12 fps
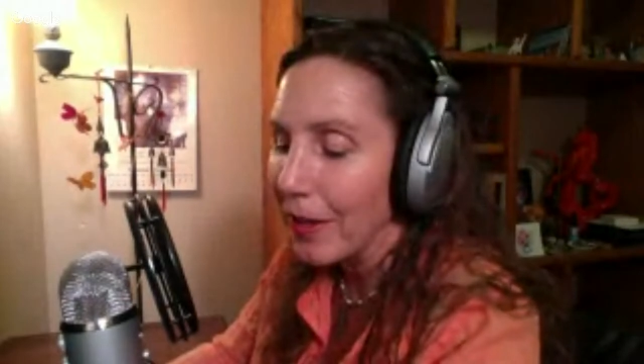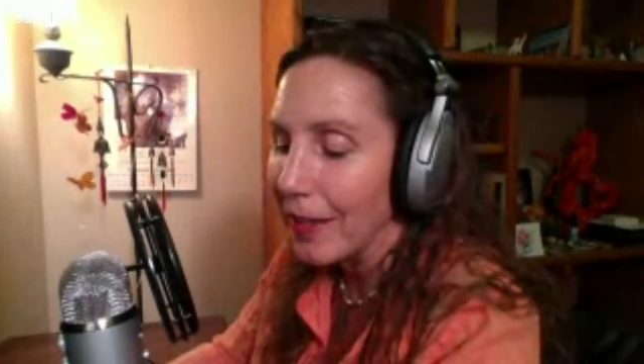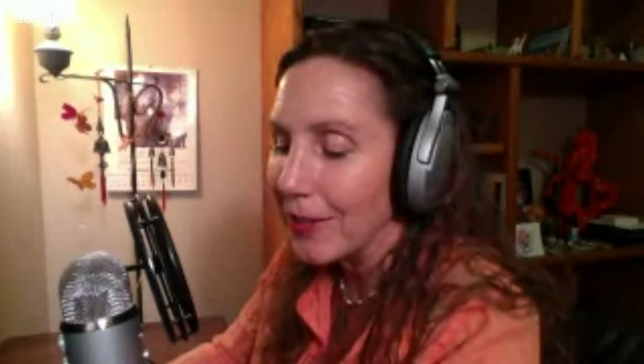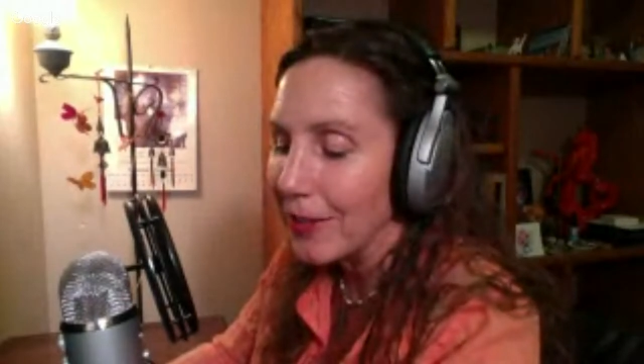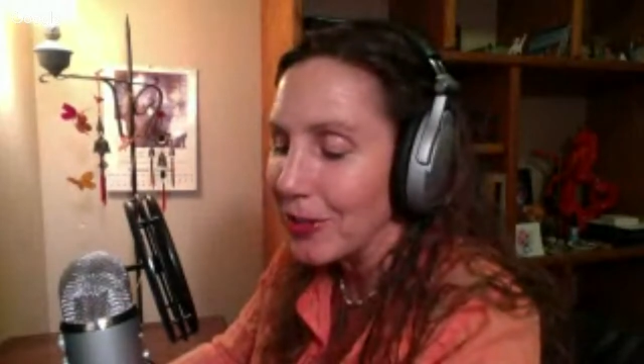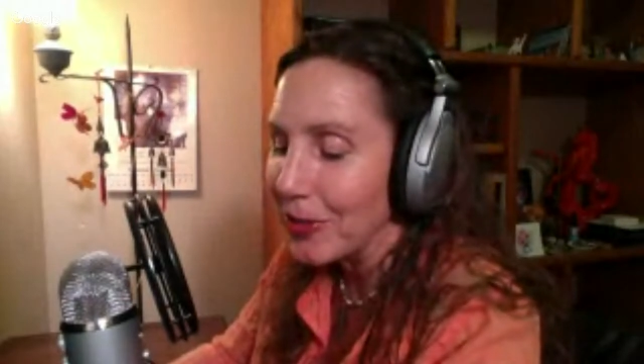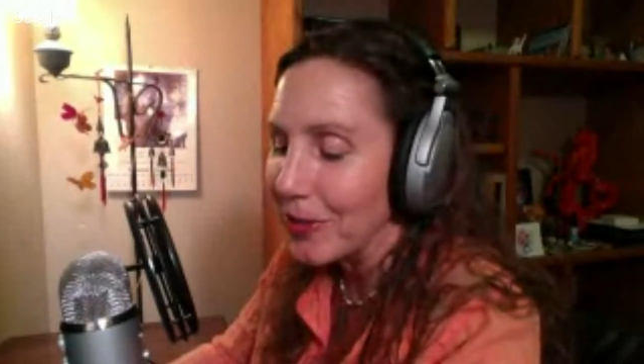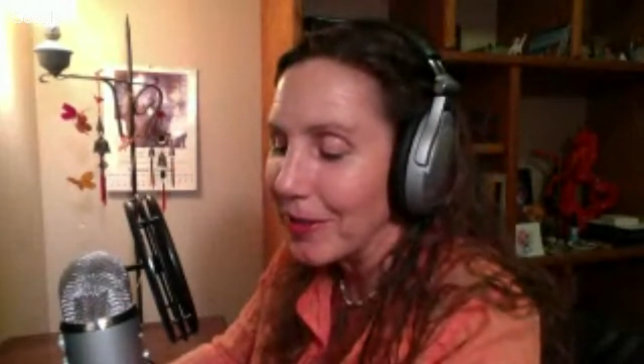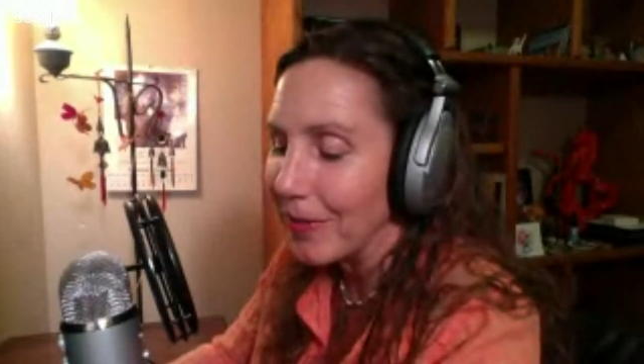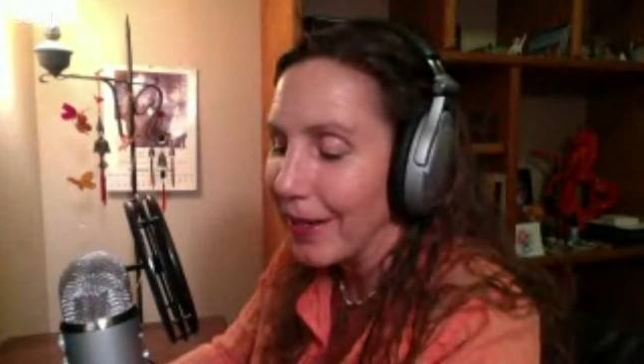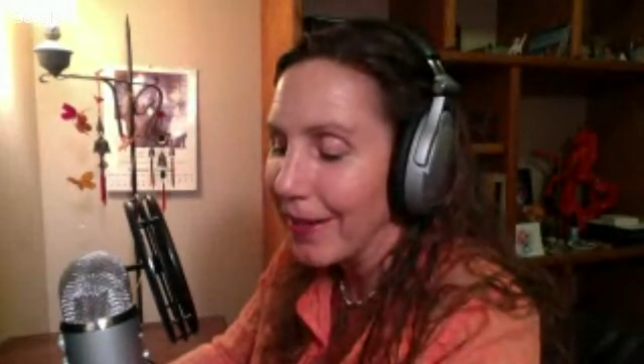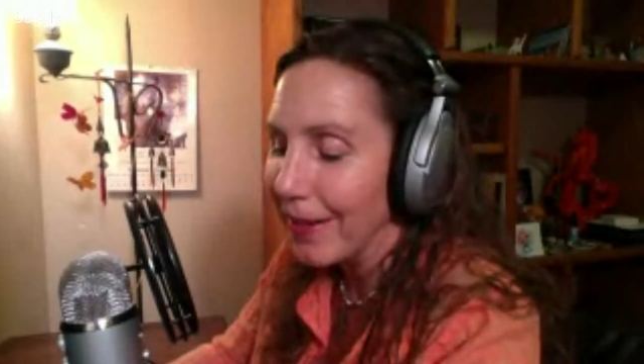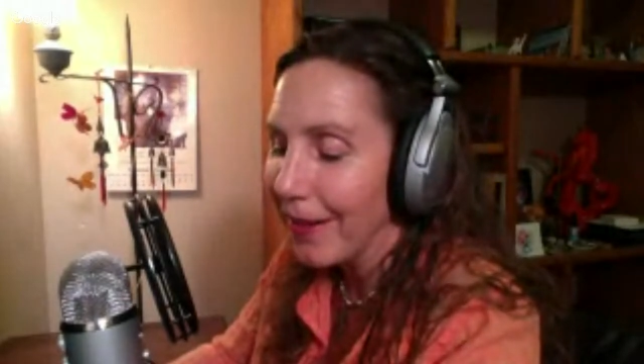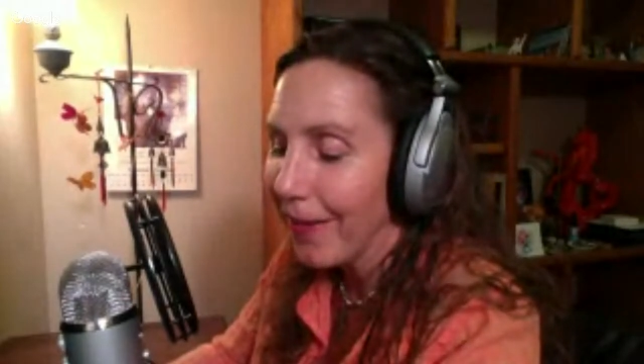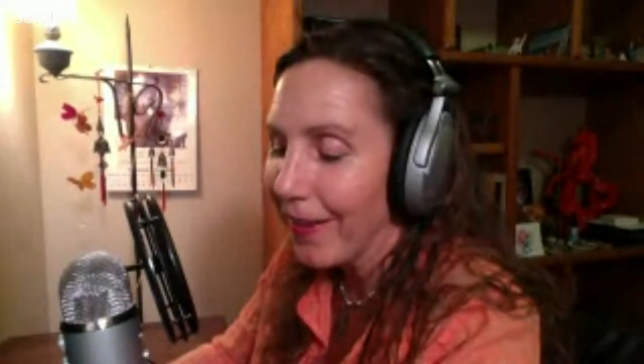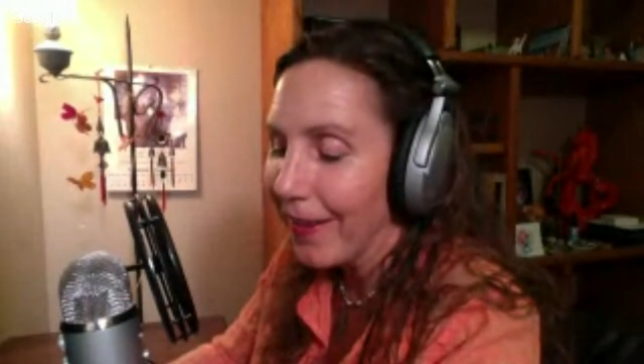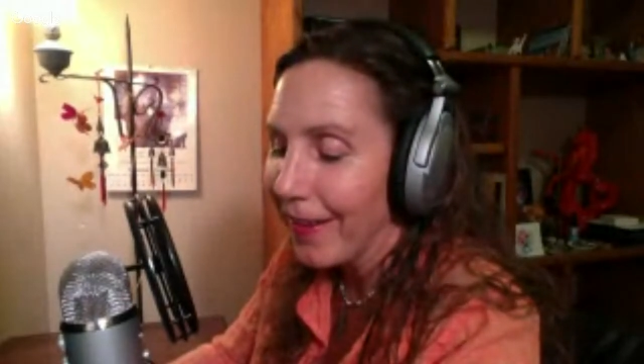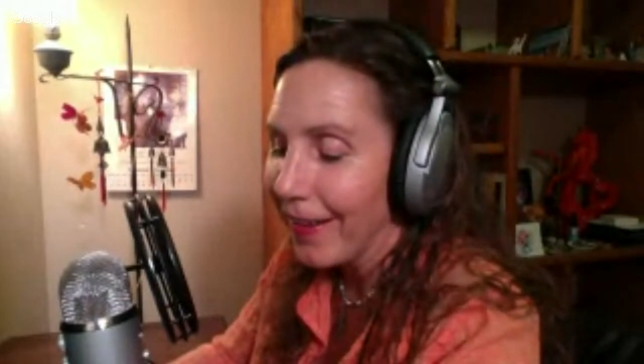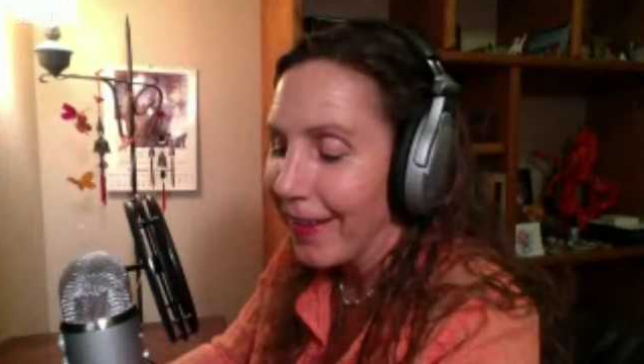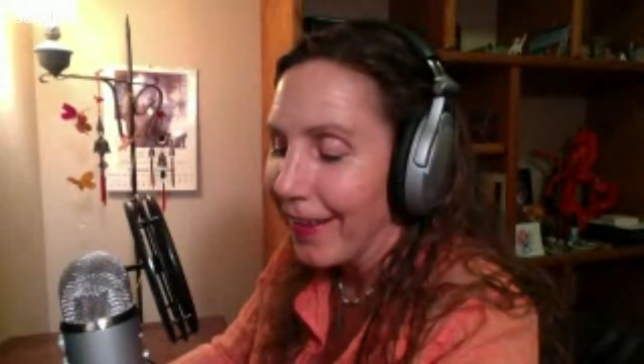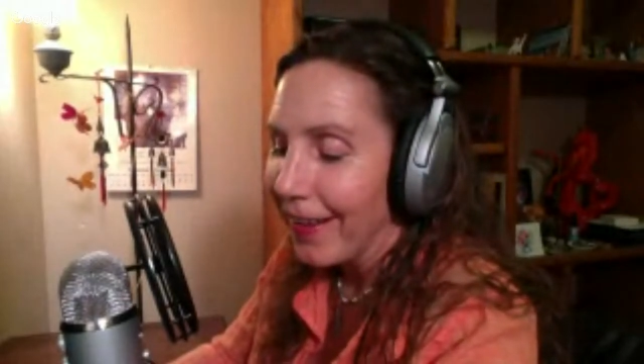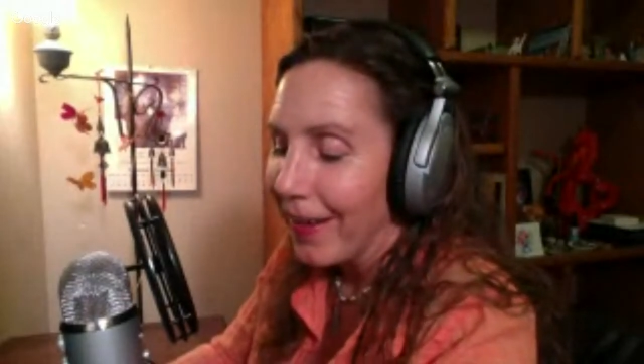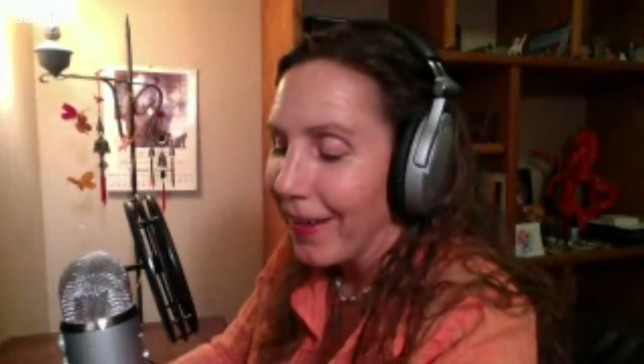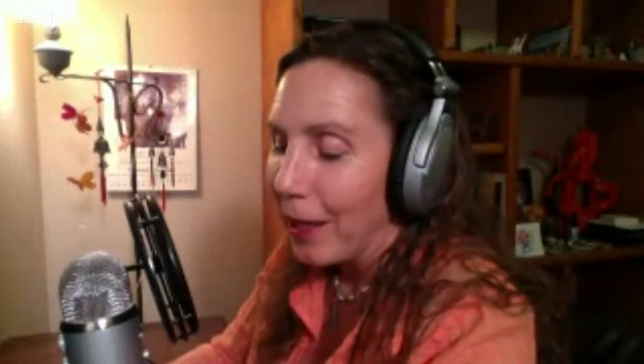and TuneIn Radio.
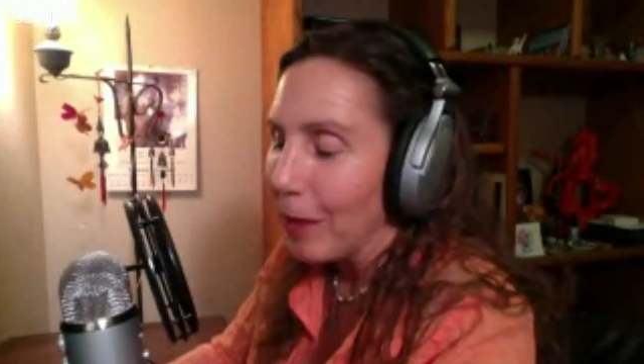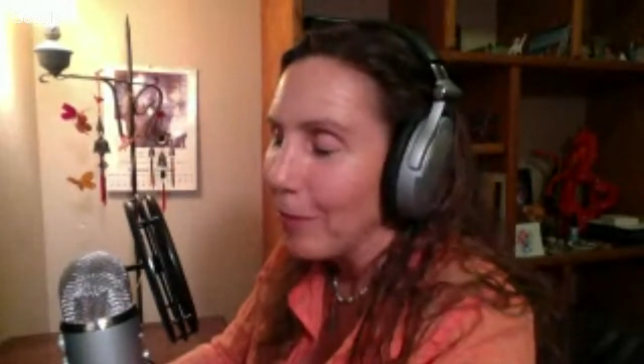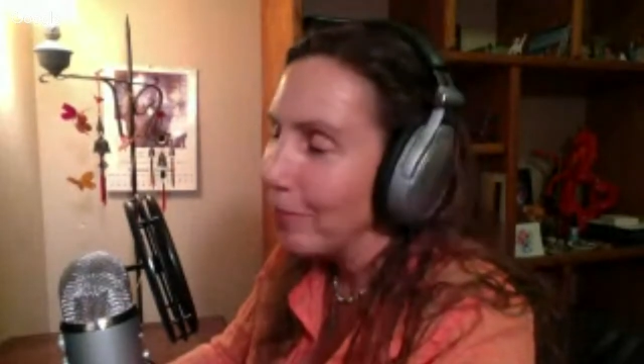I'm